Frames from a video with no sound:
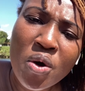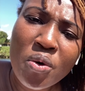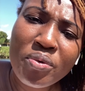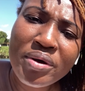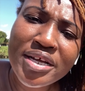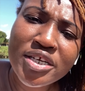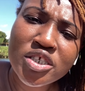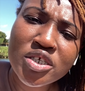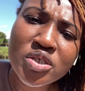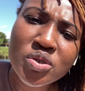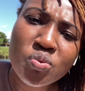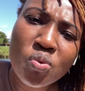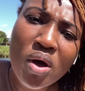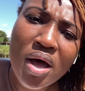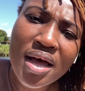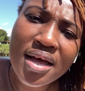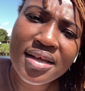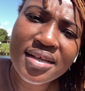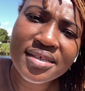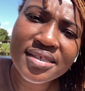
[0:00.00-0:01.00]
We just
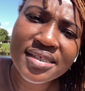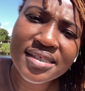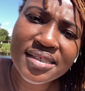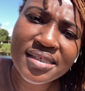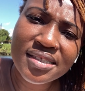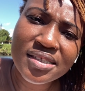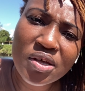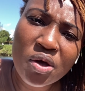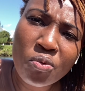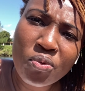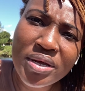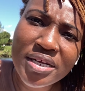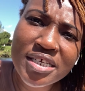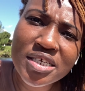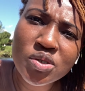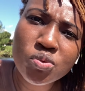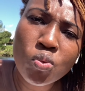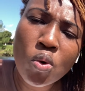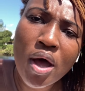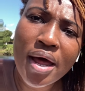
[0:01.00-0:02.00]
want we
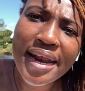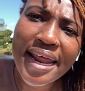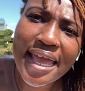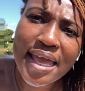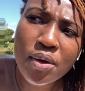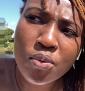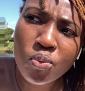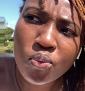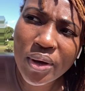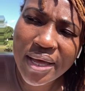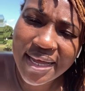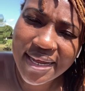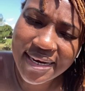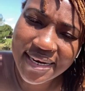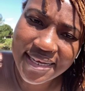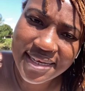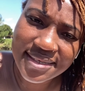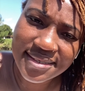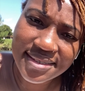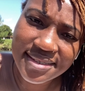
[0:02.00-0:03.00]
just want a
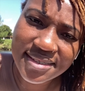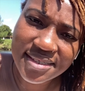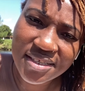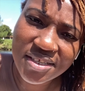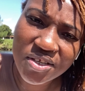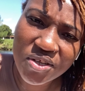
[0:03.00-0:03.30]
witness.